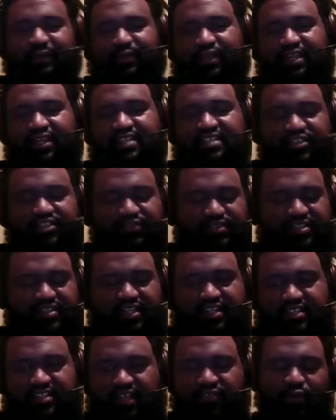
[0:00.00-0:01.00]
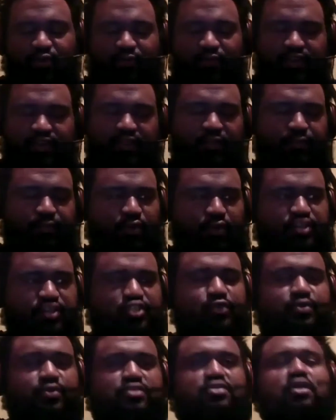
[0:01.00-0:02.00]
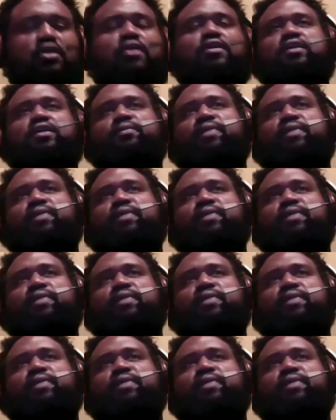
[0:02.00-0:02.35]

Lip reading: But it's interesting because I thought of another book as you were talking